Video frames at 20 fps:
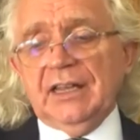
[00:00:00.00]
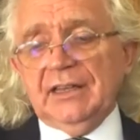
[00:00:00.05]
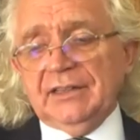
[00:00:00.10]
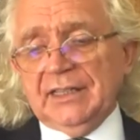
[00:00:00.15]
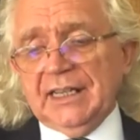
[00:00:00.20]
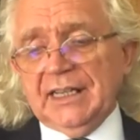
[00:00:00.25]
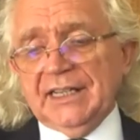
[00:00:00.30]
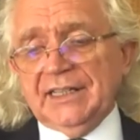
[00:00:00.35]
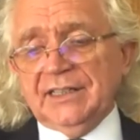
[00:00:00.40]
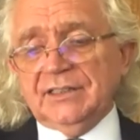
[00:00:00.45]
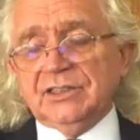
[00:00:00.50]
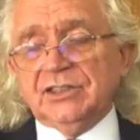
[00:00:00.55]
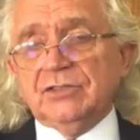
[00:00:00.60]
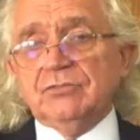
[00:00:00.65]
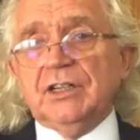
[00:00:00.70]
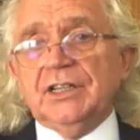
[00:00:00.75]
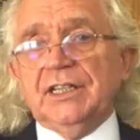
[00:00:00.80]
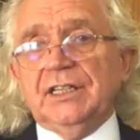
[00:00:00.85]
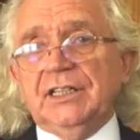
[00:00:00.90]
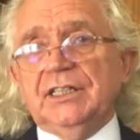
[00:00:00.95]
the lady that's
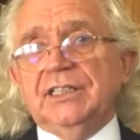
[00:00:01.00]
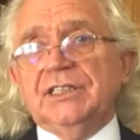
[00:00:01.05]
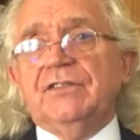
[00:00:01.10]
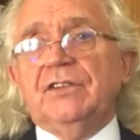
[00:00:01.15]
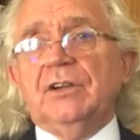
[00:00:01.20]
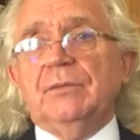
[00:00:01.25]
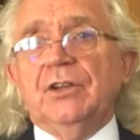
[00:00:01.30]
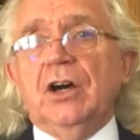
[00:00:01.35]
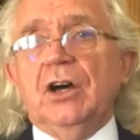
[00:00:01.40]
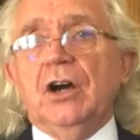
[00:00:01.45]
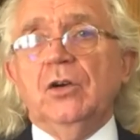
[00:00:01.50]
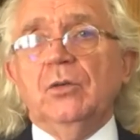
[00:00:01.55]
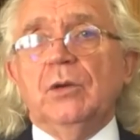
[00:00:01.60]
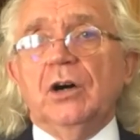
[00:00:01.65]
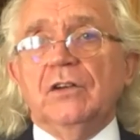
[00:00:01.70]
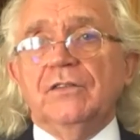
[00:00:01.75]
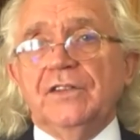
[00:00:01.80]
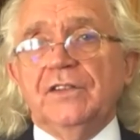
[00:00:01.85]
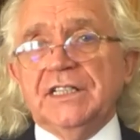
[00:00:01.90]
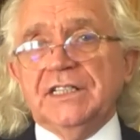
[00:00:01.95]
running this from the Home
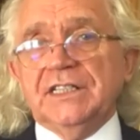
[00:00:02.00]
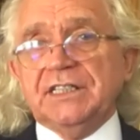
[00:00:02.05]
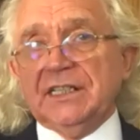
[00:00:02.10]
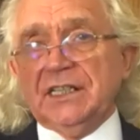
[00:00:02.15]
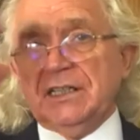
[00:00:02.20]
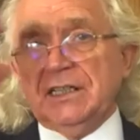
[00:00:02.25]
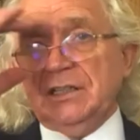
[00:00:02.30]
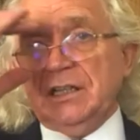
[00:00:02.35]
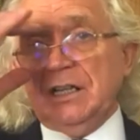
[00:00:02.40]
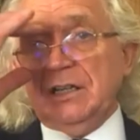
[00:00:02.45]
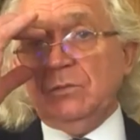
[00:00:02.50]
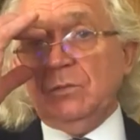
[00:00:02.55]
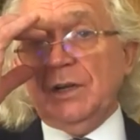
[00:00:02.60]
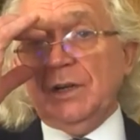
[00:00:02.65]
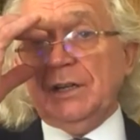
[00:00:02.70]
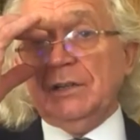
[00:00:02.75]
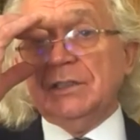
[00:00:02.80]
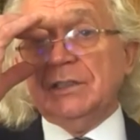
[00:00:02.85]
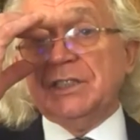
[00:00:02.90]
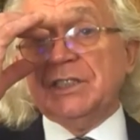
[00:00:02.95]
Office, and
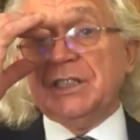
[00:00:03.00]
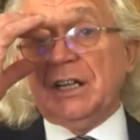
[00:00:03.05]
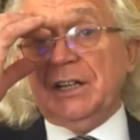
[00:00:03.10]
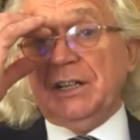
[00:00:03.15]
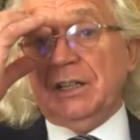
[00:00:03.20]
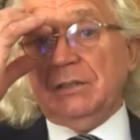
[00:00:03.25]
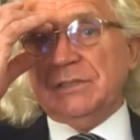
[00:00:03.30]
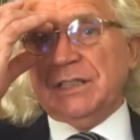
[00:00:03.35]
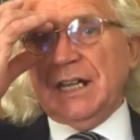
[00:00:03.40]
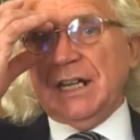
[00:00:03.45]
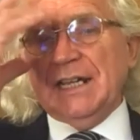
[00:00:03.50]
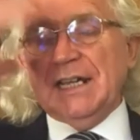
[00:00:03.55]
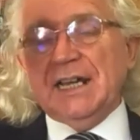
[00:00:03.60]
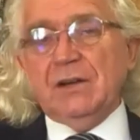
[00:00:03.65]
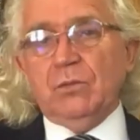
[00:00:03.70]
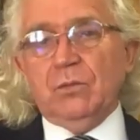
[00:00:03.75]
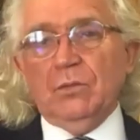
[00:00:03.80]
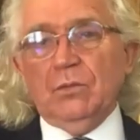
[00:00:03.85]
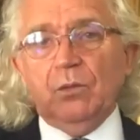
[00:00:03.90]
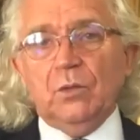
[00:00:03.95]
we're going to sign up and say,
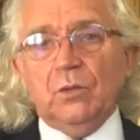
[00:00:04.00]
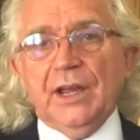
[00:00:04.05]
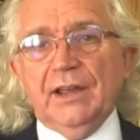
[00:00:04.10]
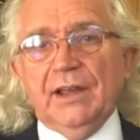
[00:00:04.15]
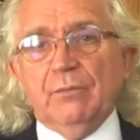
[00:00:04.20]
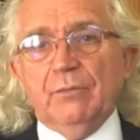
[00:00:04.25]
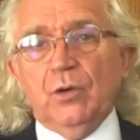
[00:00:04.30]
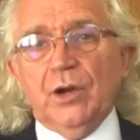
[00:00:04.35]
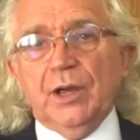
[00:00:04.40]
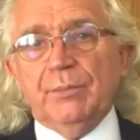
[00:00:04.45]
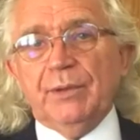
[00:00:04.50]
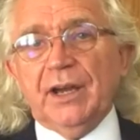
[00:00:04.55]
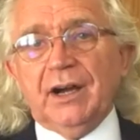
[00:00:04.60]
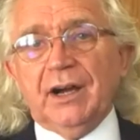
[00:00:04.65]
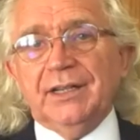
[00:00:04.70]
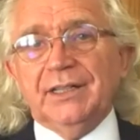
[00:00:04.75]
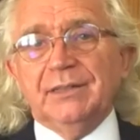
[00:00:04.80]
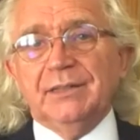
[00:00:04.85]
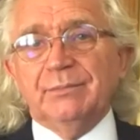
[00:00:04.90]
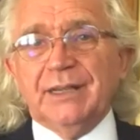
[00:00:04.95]
yeah, we're
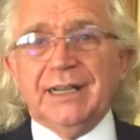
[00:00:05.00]
behind it.